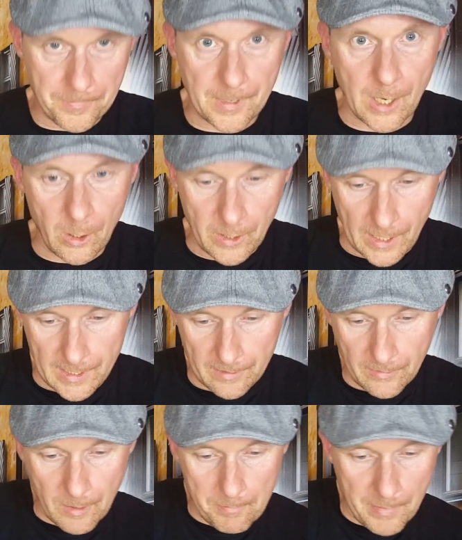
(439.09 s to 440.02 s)
Okay, let's
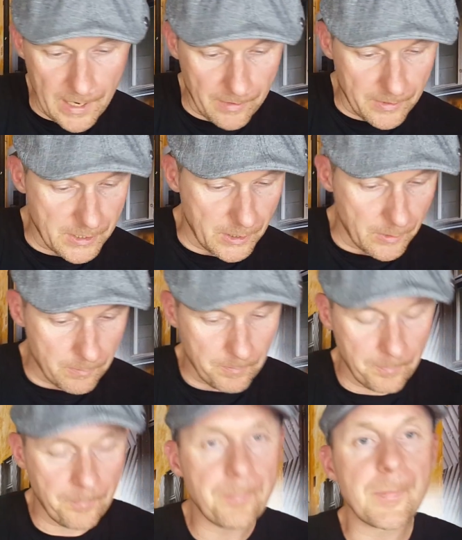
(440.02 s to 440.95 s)
compare the two.
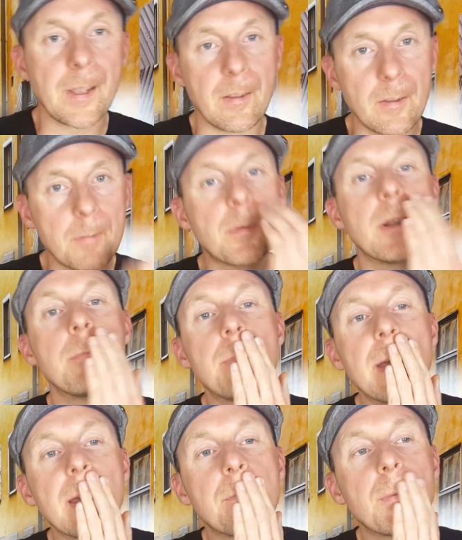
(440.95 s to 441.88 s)
That's a pretty
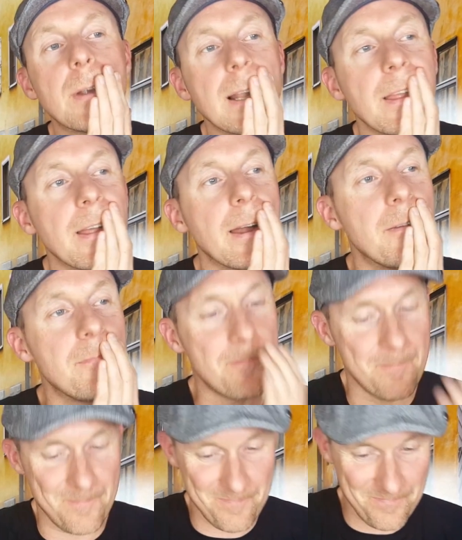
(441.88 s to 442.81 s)
big Prilla
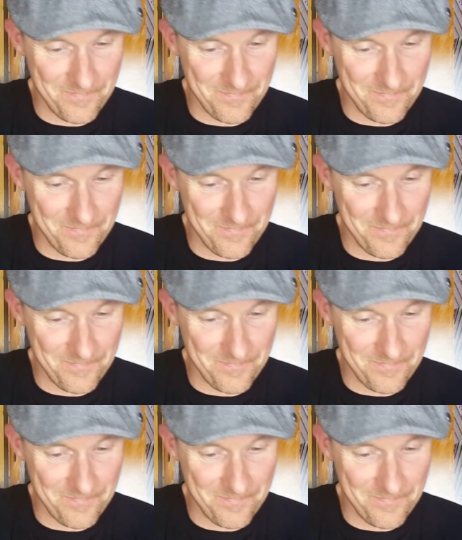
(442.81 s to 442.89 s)
there.